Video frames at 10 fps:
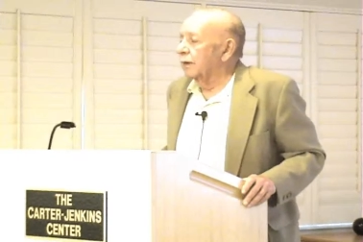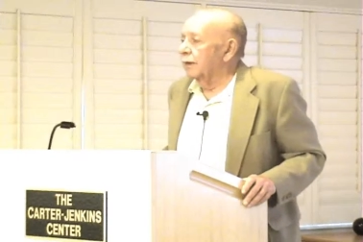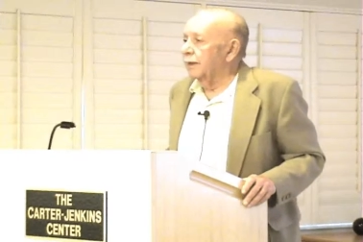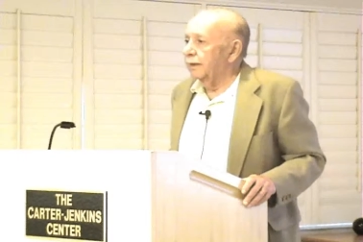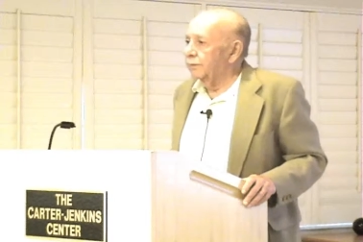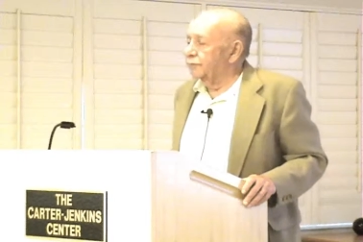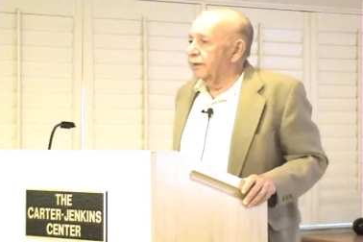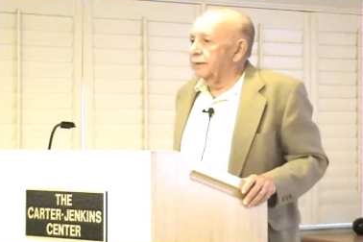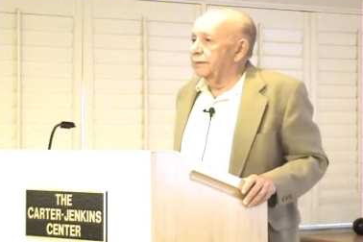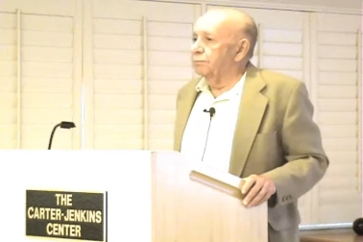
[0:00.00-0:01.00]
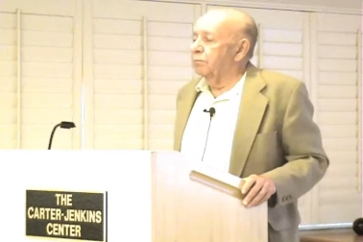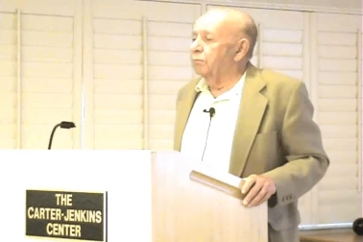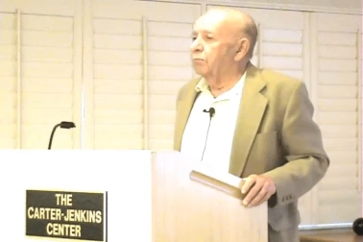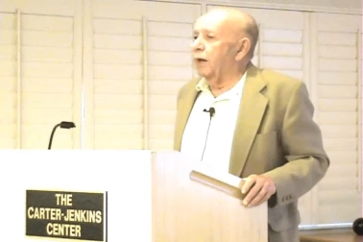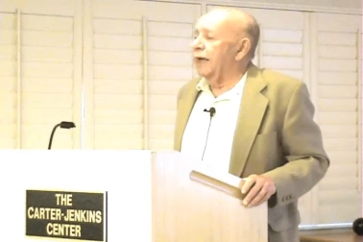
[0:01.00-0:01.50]
He is like a
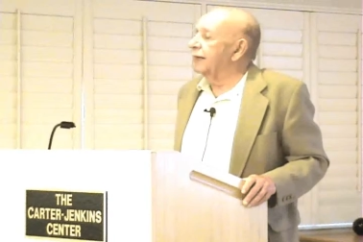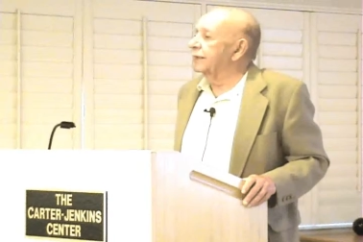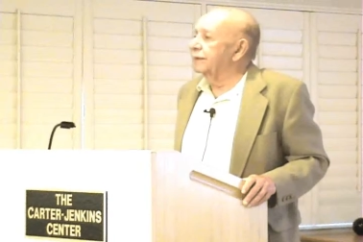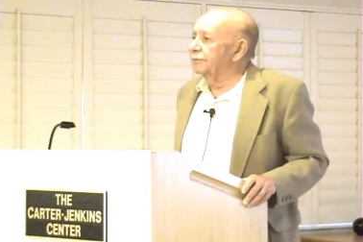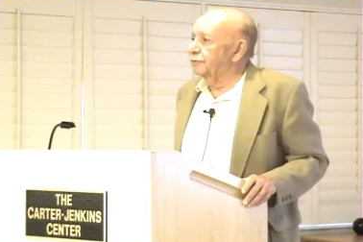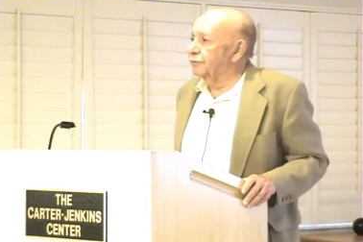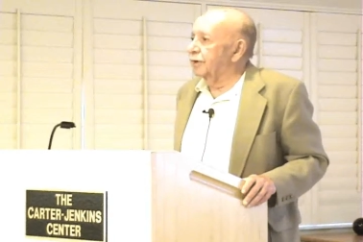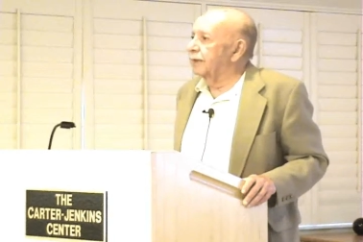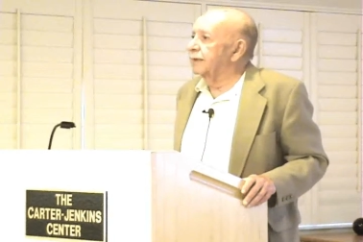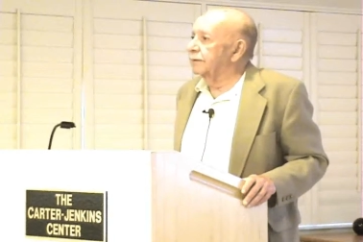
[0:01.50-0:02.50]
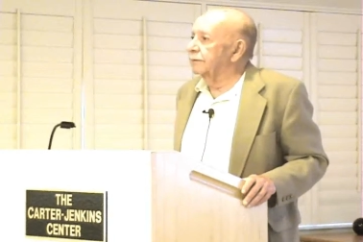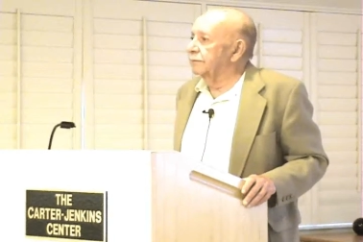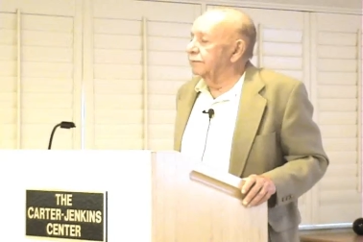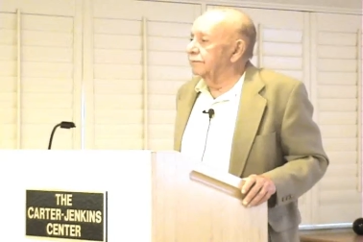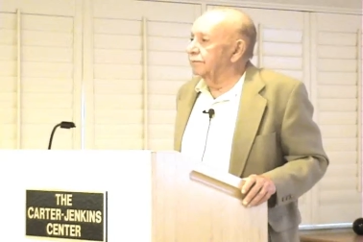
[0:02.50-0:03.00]
blank screen
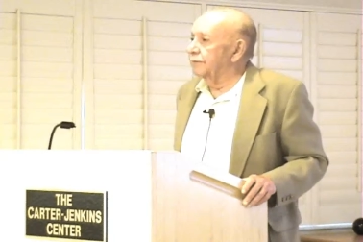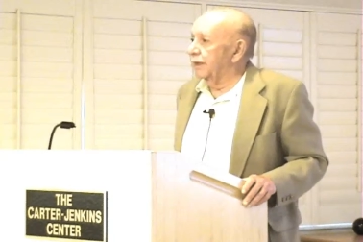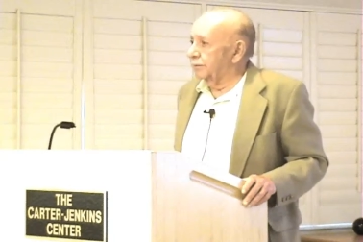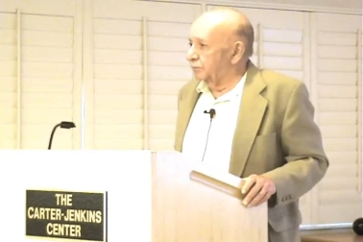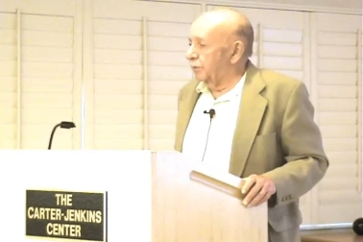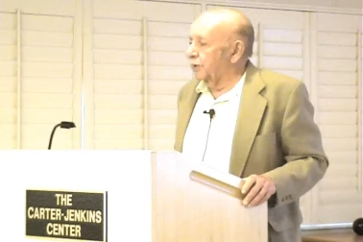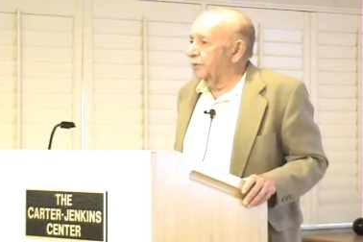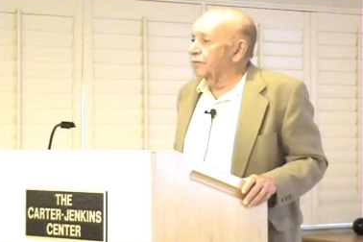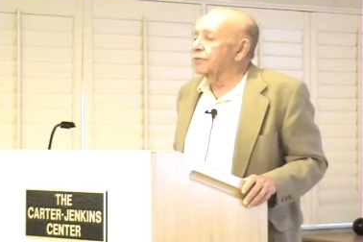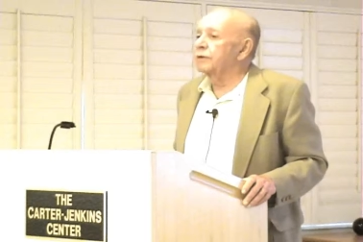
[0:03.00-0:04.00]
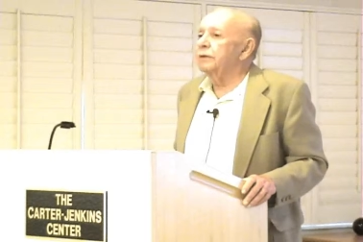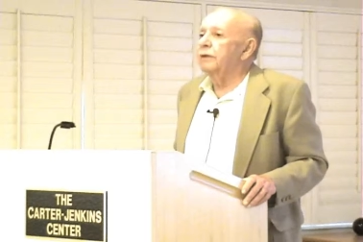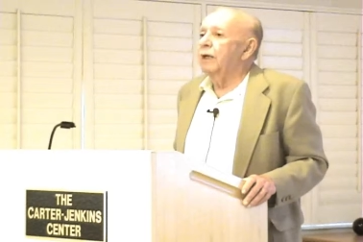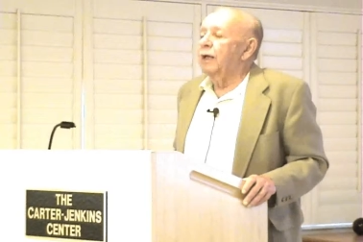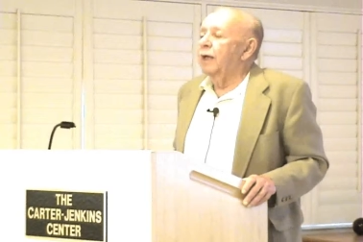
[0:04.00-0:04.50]
at birth,
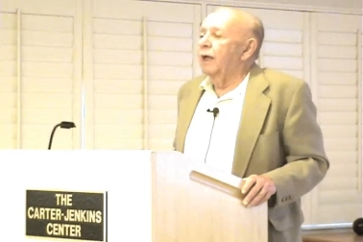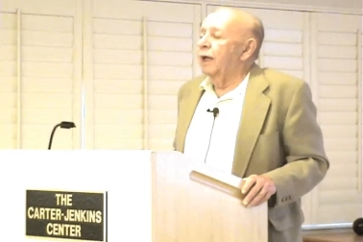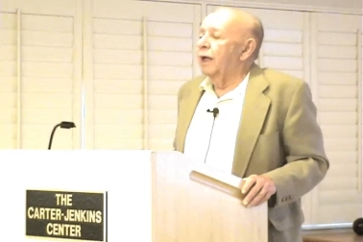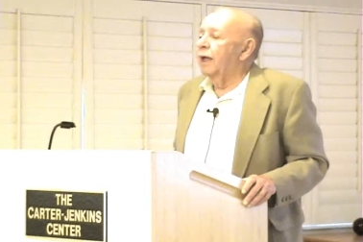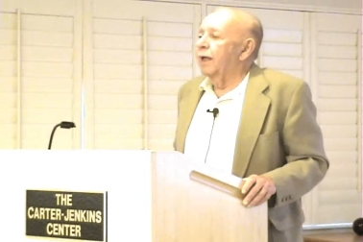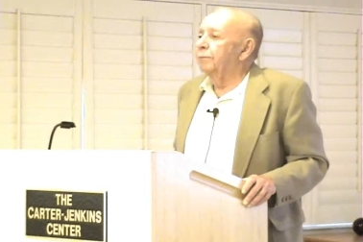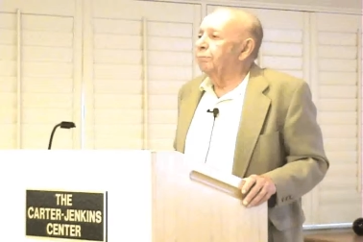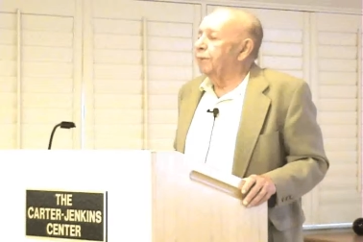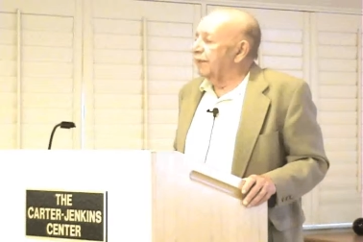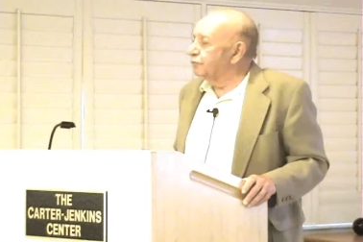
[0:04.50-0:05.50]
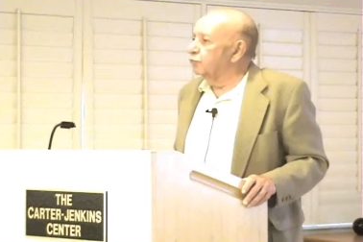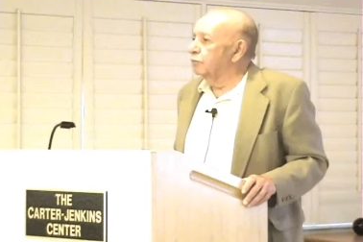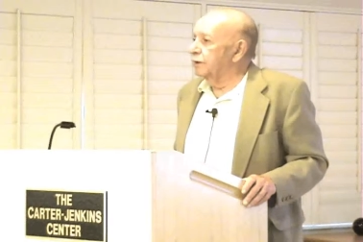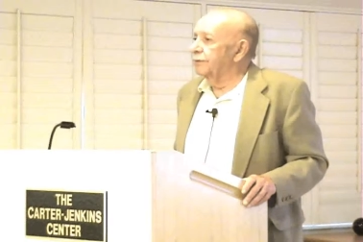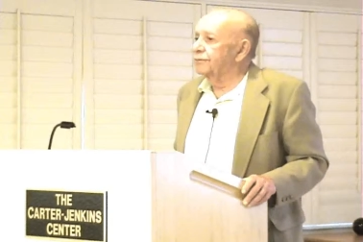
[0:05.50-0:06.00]
and
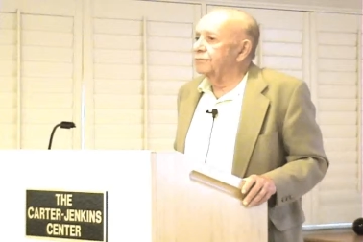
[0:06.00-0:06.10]
pathways